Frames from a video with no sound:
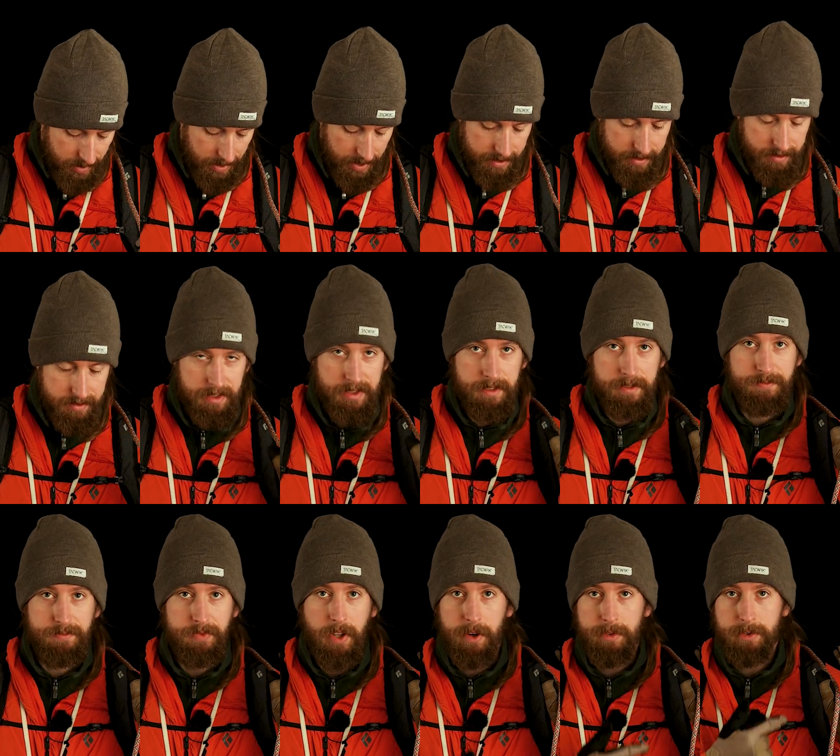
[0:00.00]
And
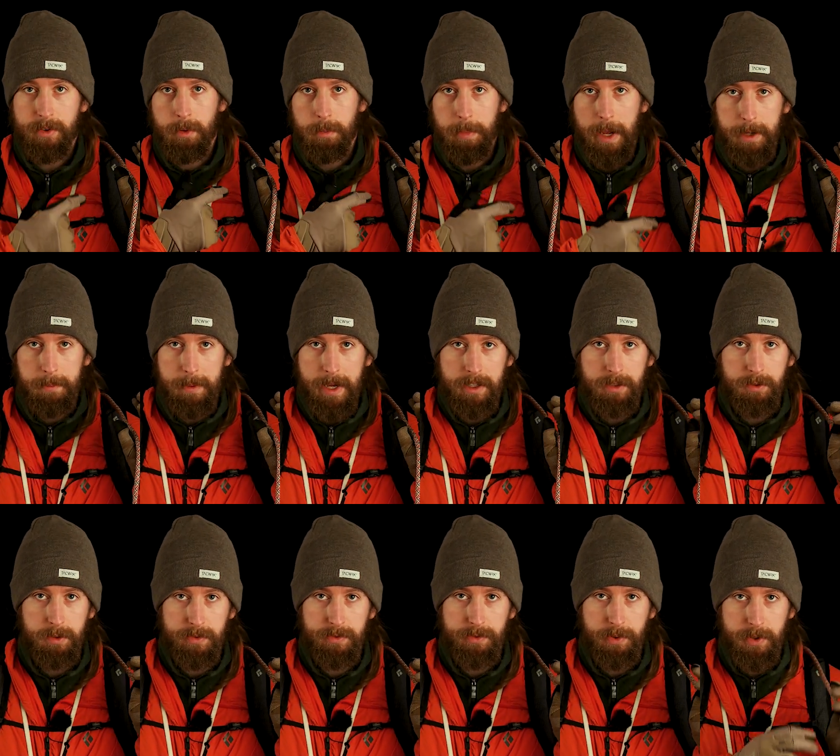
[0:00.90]
now from the backpack
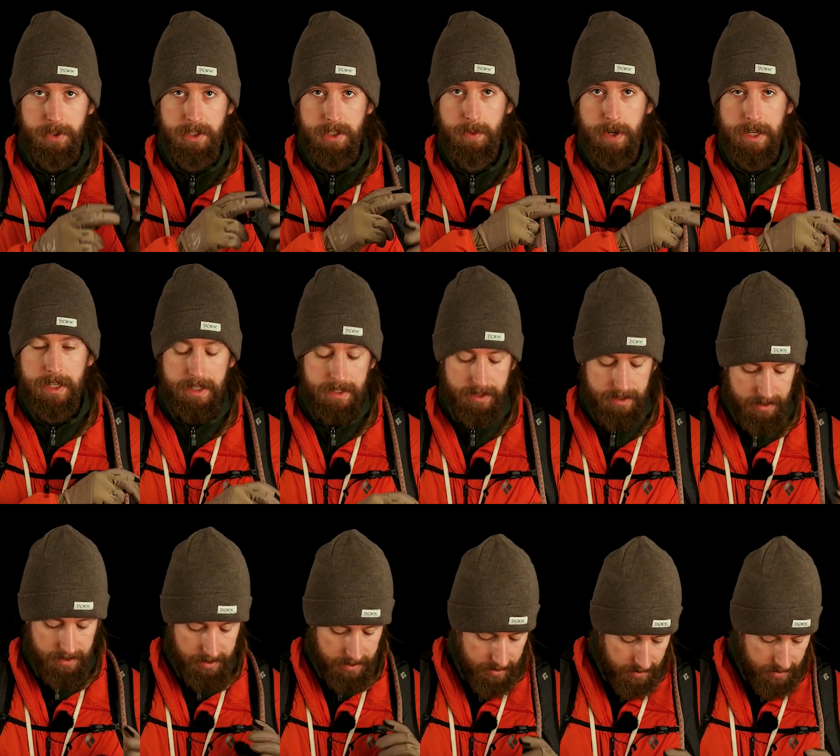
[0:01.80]
to the first quick link,